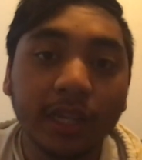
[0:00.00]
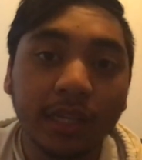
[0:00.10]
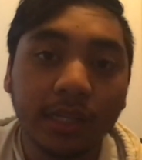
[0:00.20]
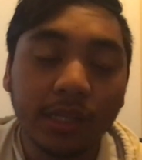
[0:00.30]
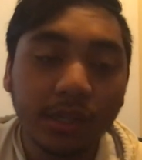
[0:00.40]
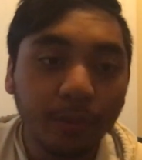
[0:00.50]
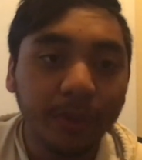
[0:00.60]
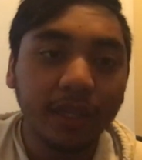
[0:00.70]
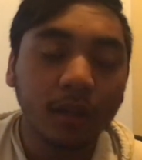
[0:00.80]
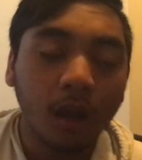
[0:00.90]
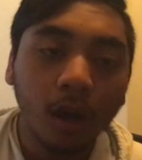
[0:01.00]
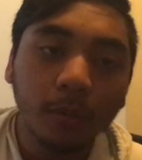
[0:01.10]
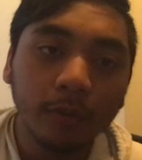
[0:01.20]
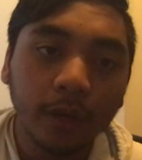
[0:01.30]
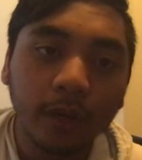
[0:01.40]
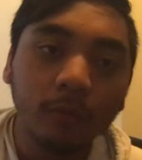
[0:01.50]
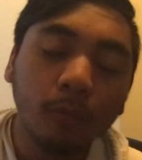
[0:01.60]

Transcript: You can still play the combo variant